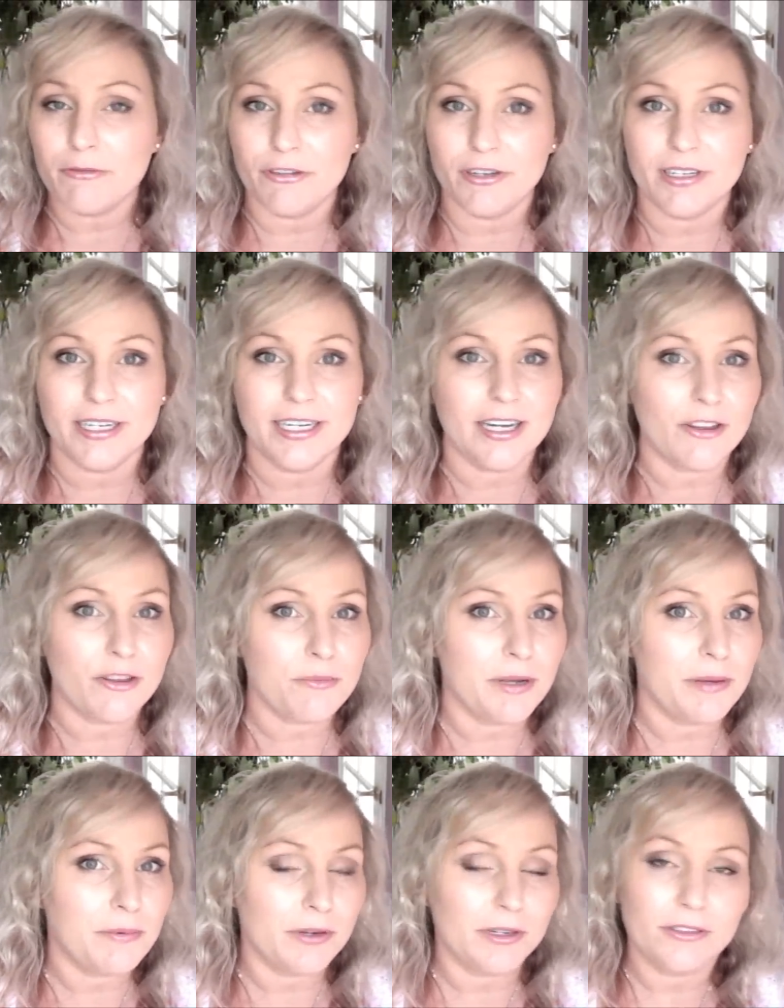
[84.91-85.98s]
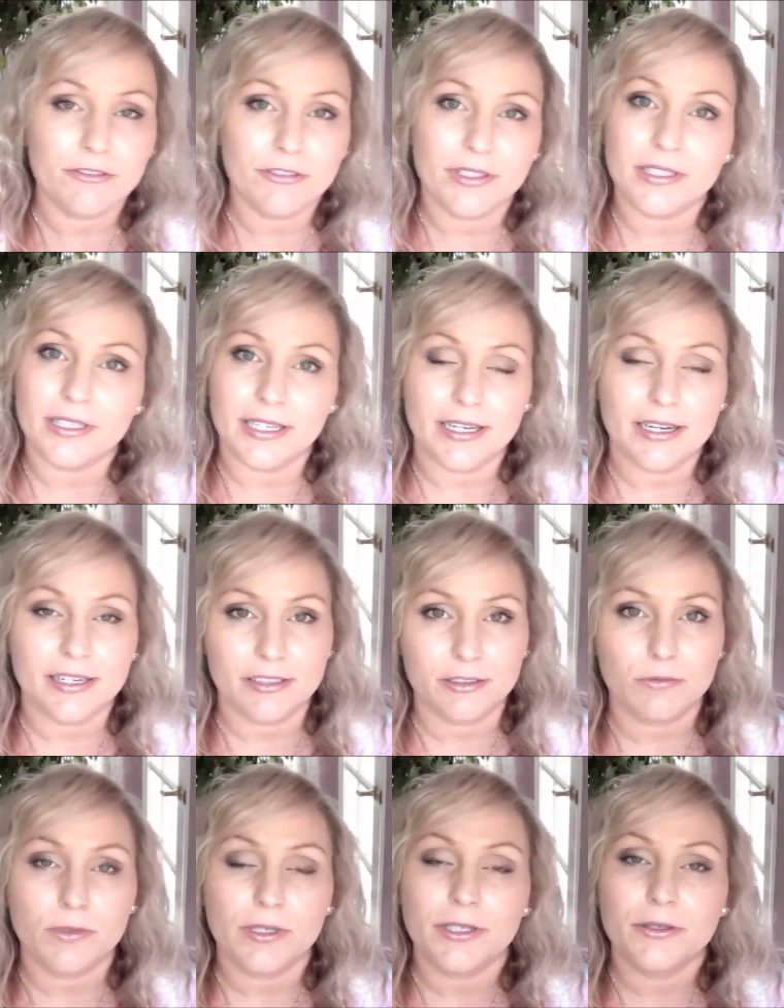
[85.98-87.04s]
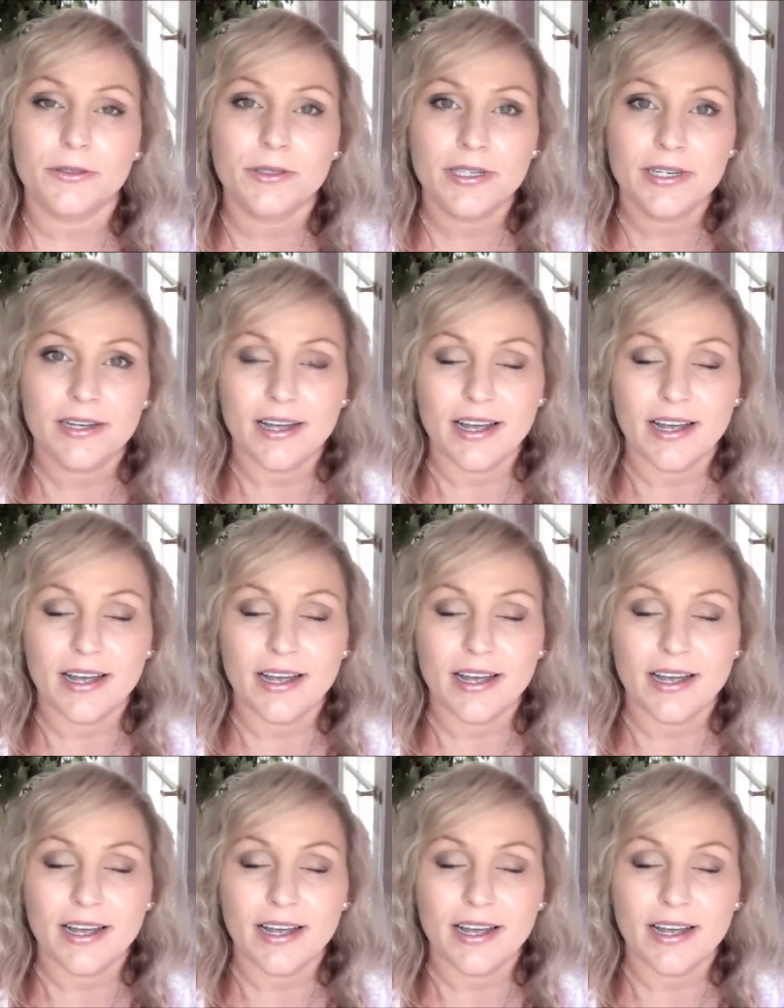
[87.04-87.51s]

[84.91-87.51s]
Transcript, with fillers: feeling other people are feeling as well,